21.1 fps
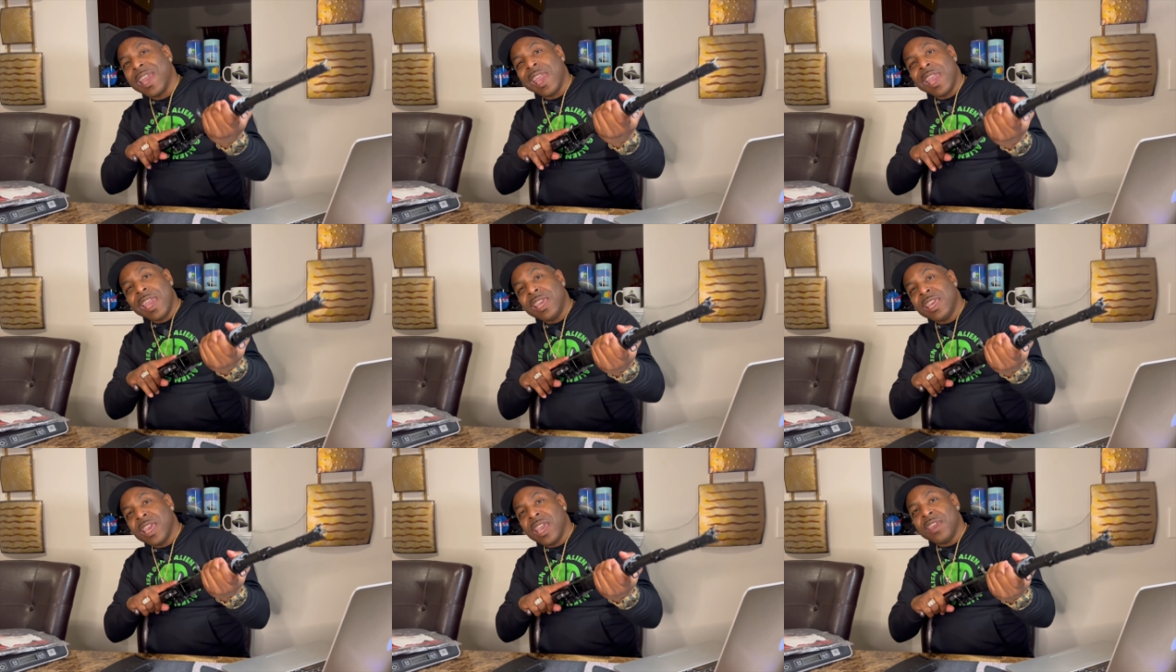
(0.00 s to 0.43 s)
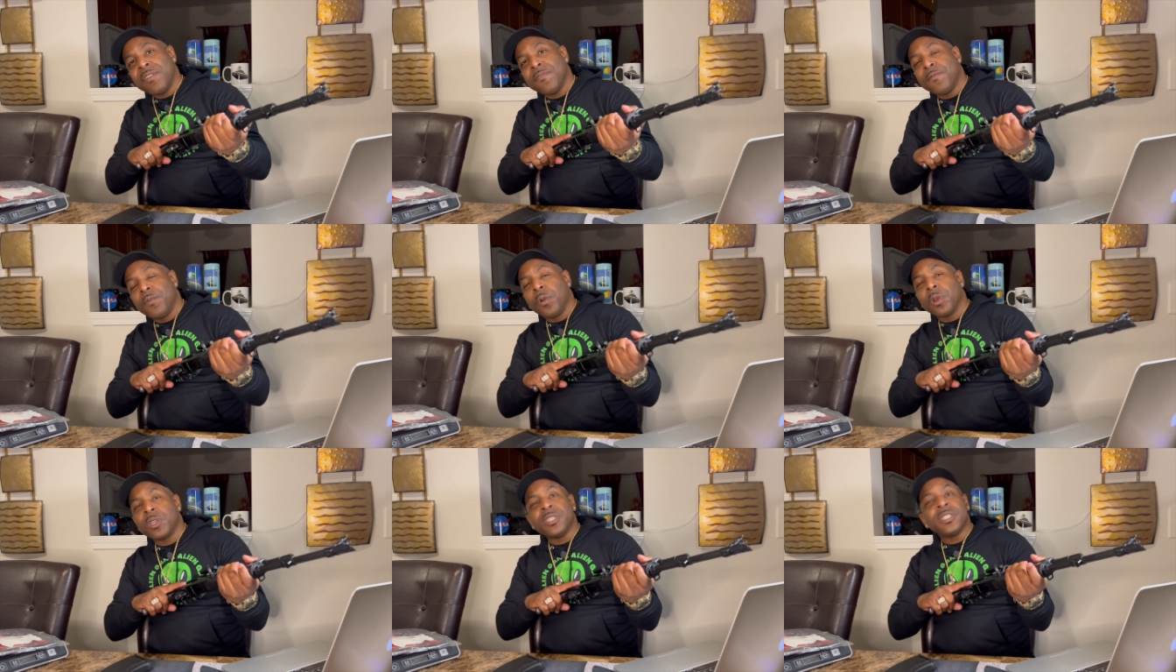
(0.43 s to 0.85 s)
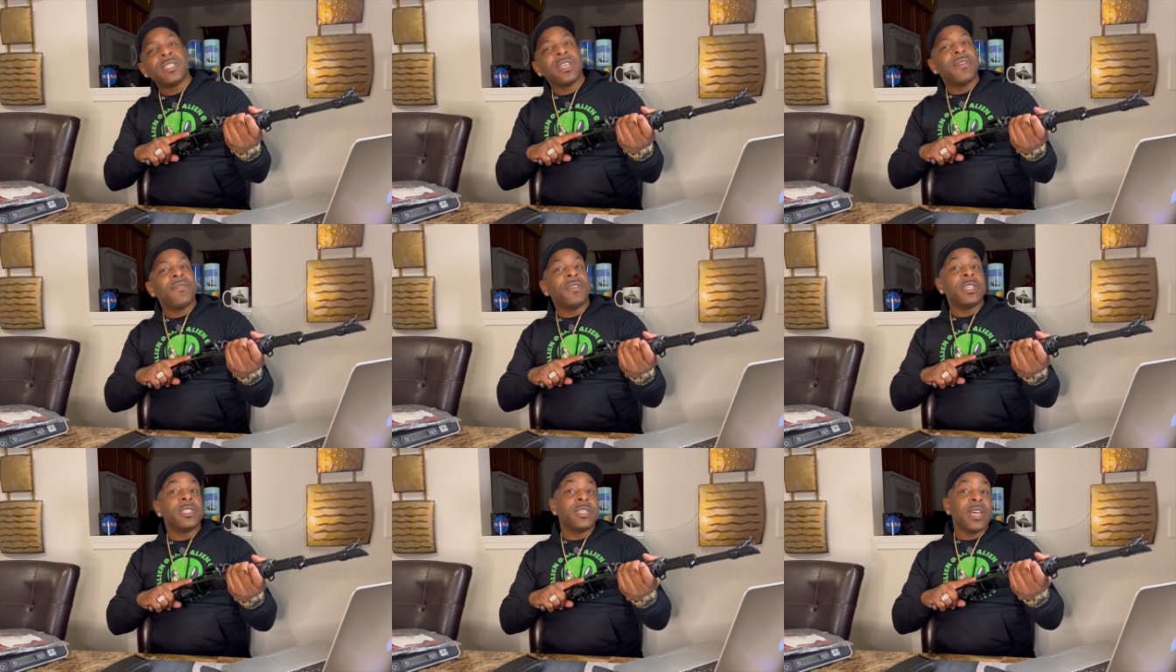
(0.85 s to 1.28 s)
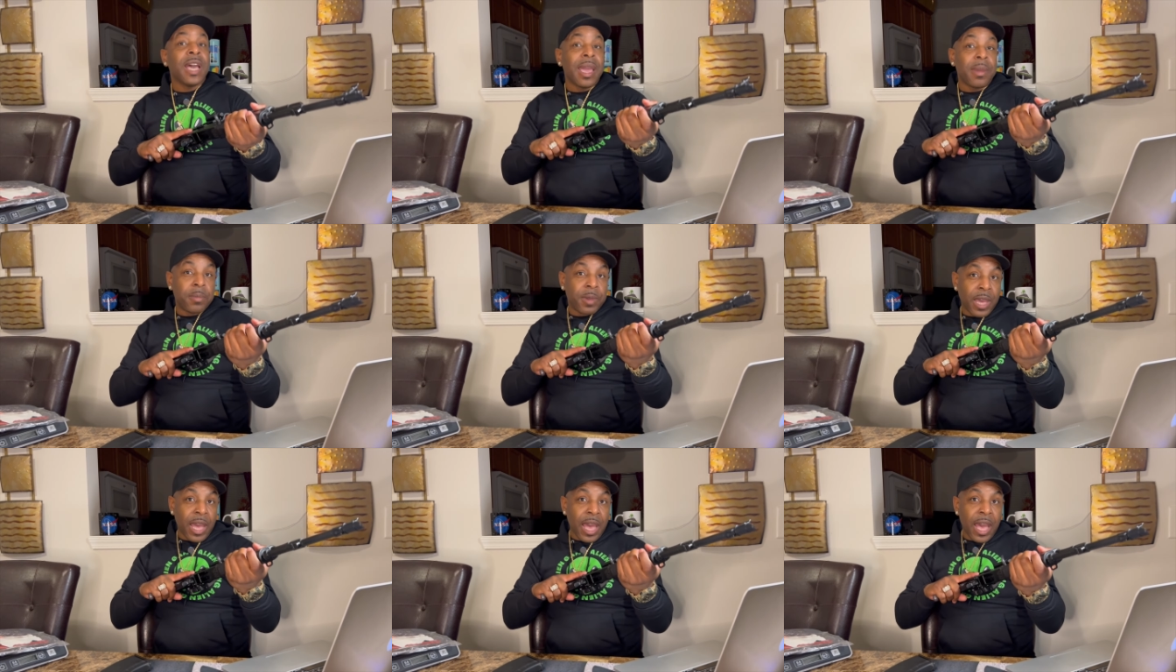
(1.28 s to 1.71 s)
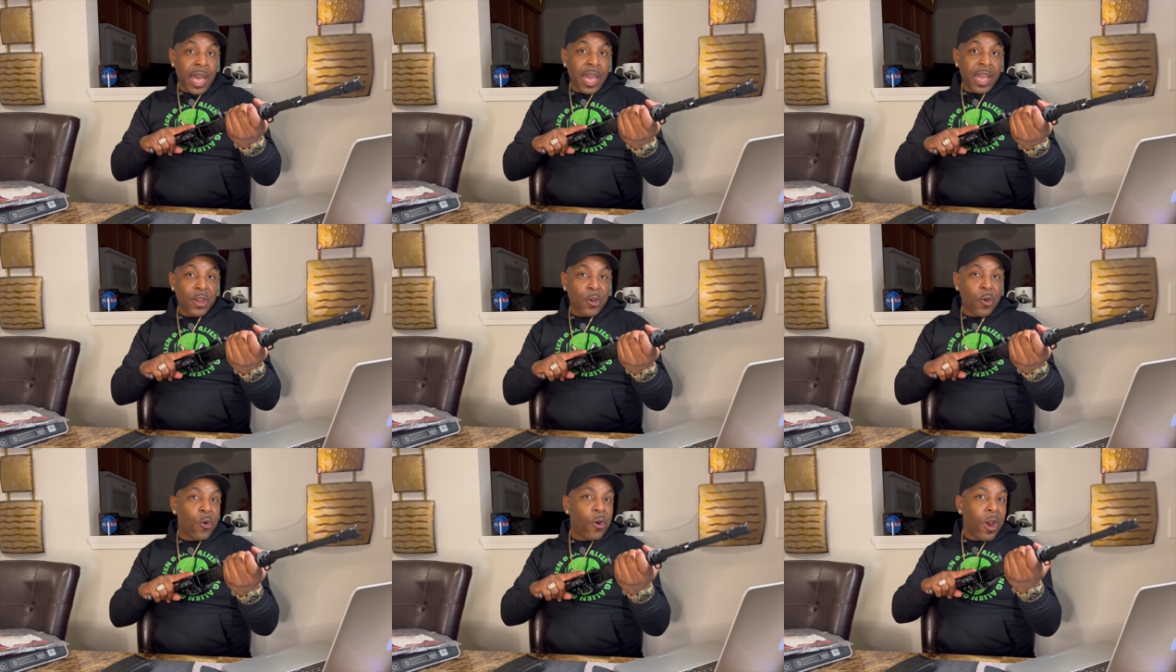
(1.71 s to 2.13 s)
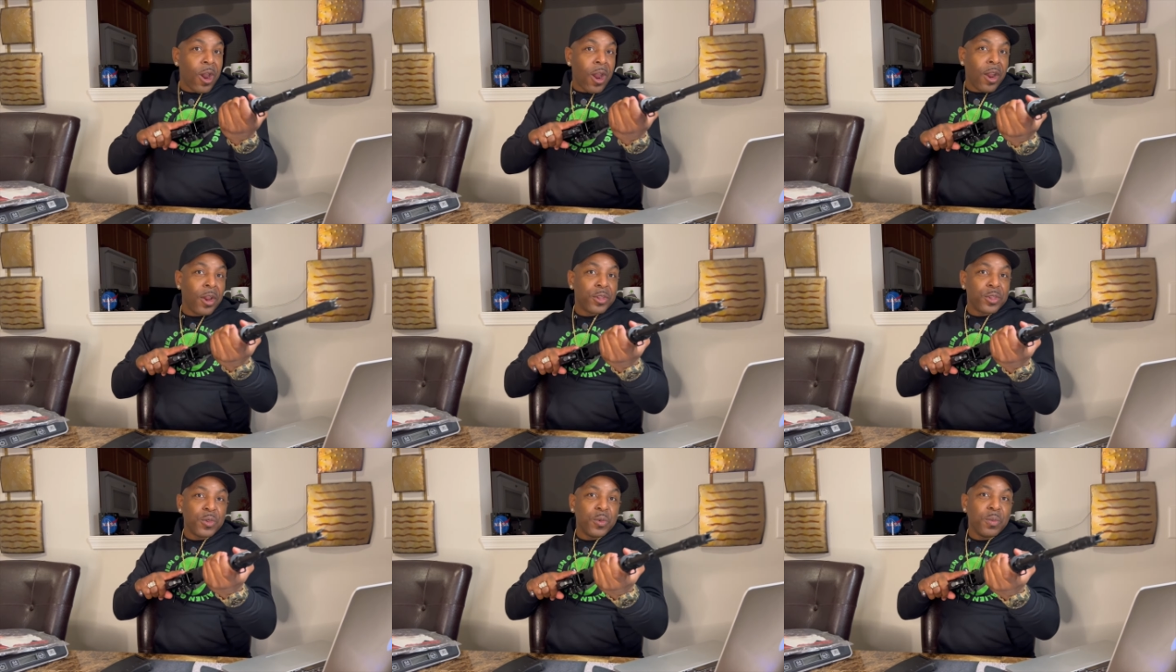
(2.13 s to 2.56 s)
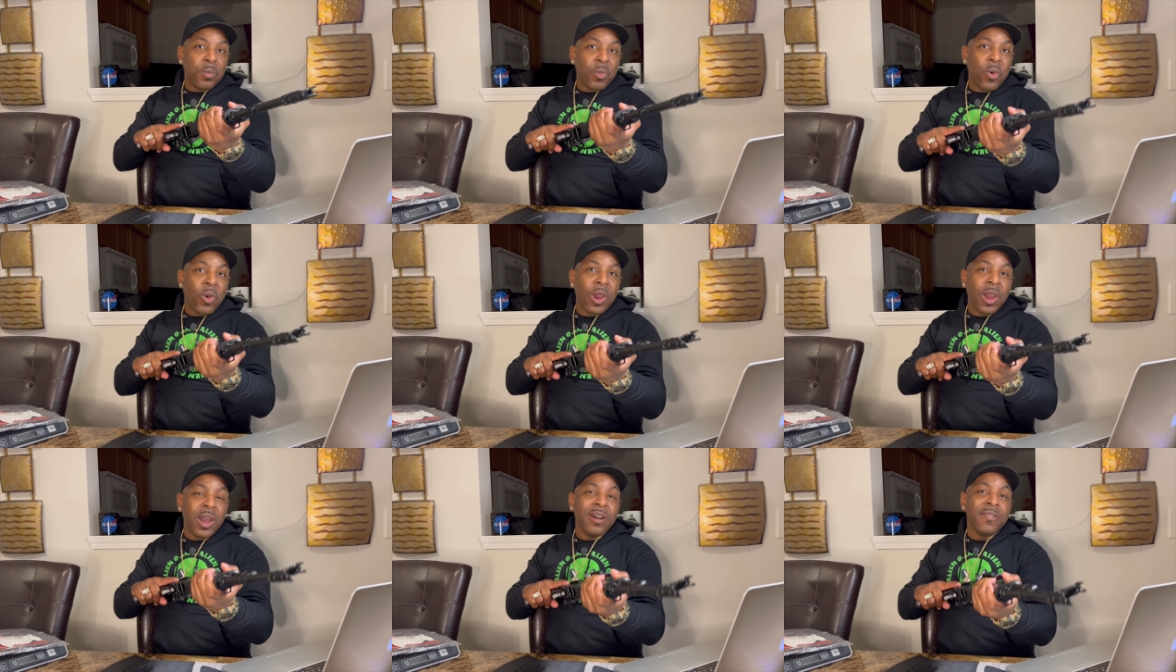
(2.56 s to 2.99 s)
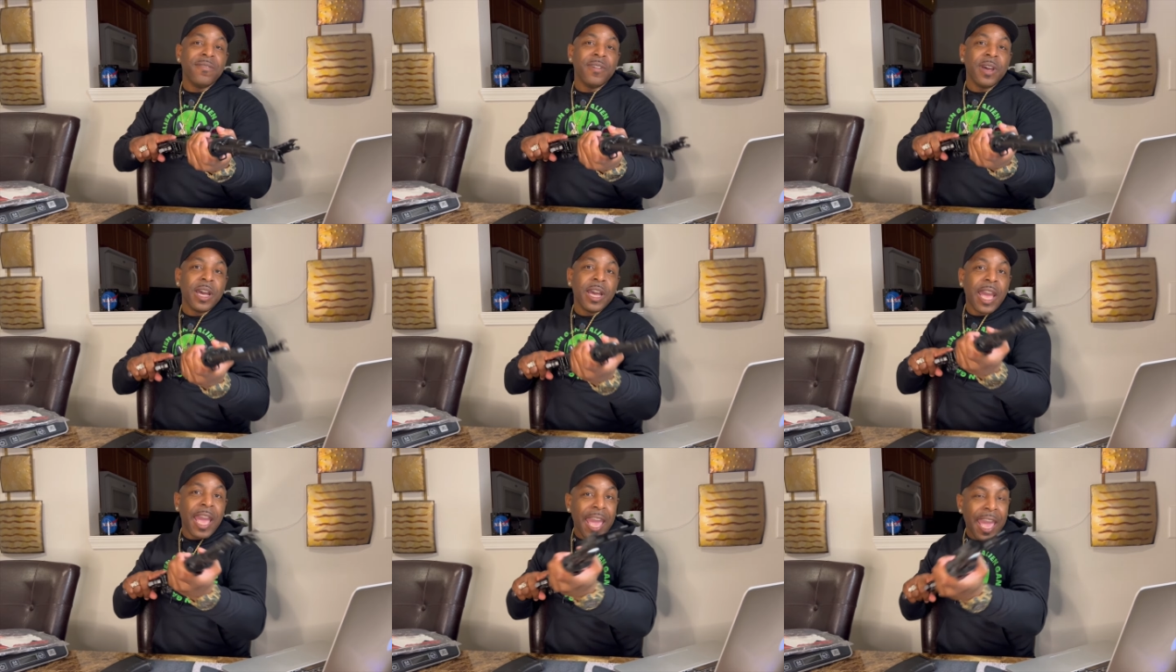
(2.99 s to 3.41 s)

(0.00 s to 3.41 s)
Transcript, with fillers: AK-47 type guy or are you more of an